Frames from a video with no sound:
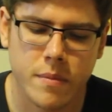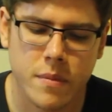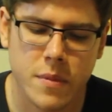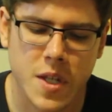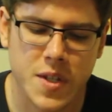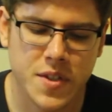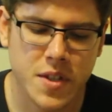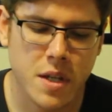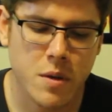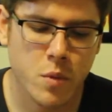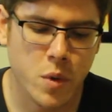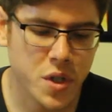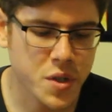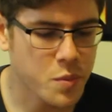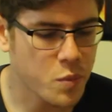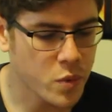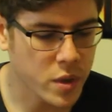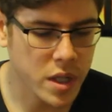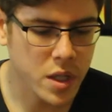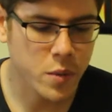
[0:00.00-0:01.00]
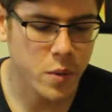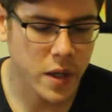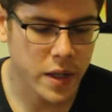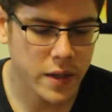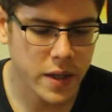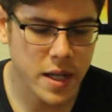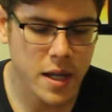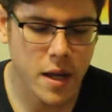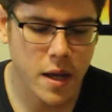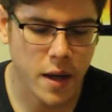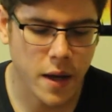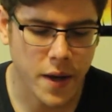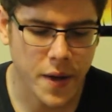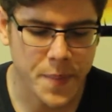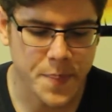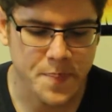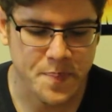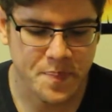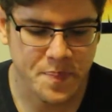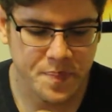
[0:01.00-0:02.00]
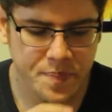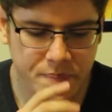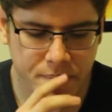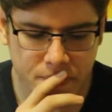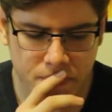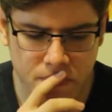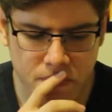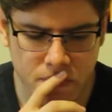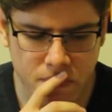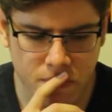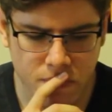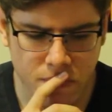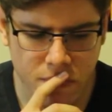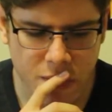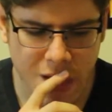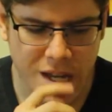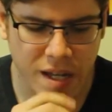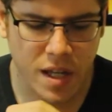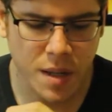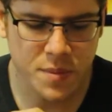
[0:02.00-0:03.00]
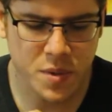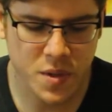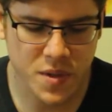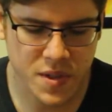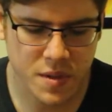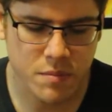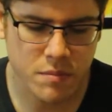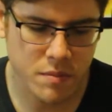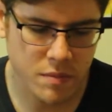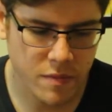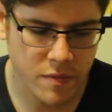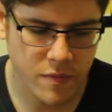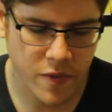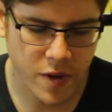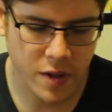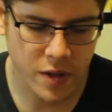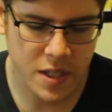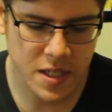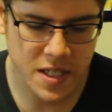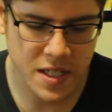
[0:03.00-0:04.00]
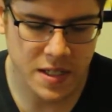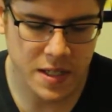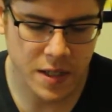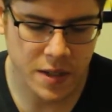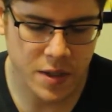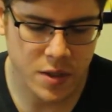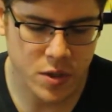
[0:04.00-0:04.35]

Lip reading: This thing works really quickly. It comes with some fairly detailed